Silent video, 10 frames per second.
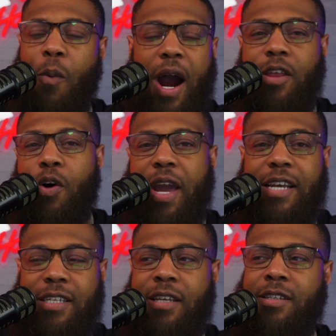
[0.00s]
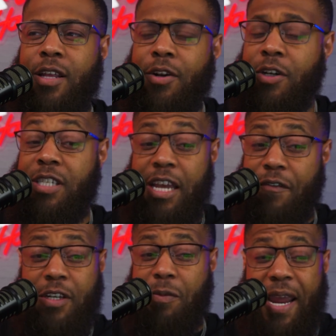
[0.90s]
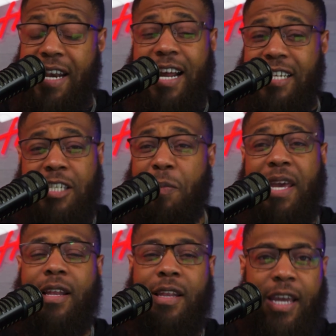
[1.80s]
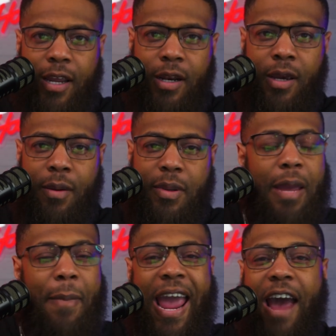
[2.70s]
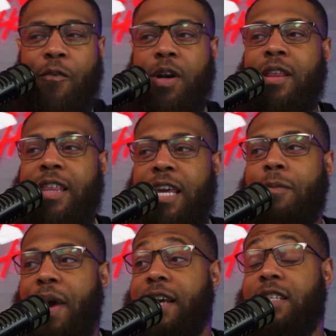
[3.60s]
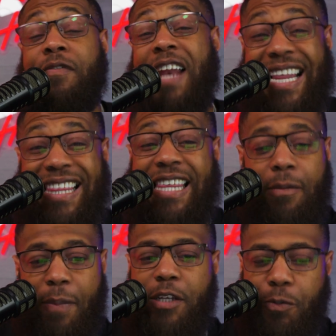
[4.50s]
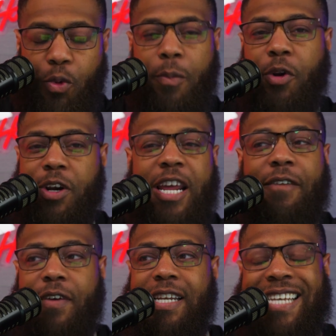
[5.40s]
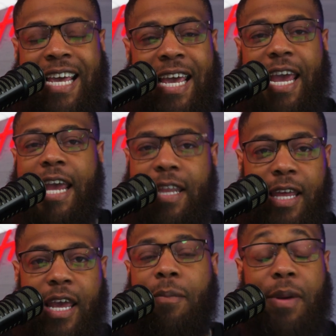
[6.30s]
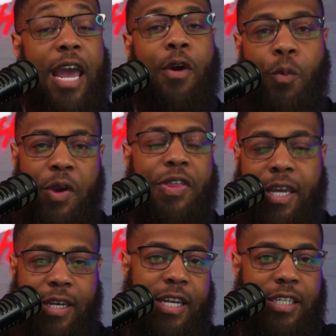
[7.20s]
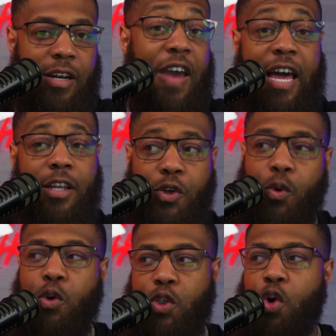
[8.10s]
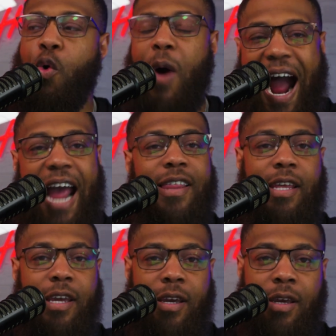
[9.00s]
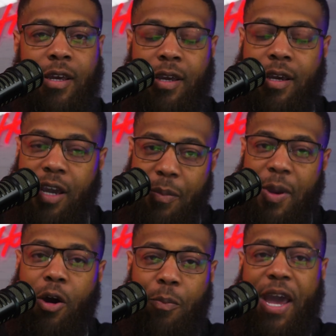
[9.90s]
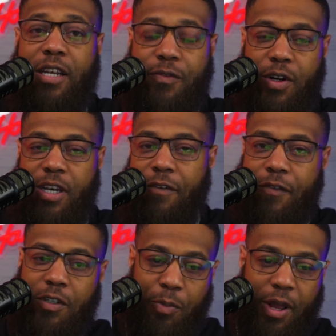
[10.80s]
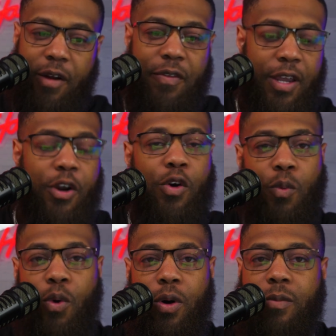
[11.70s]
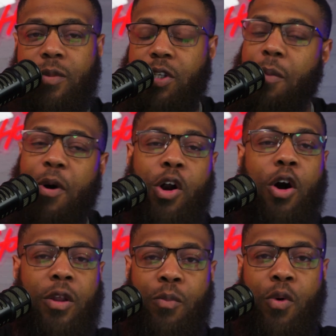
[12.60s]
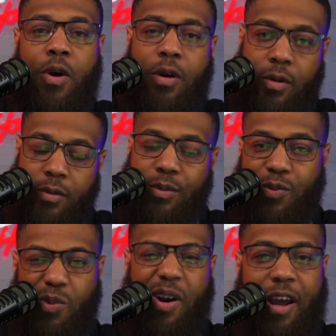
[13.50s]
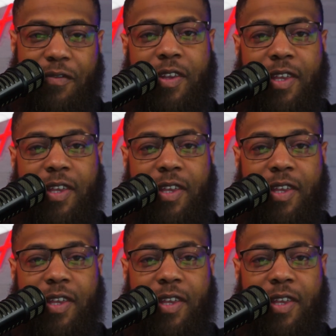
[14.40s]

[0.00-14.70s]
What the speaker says: why the OKC Thunder's defense may not just be elite, but they may have one of the best, if not the best, perimeter defense in the NBA with the addition of Alex Caruso, who I think could be on pace for a Defensive Player of the Year award. Let's talk about it all and more right after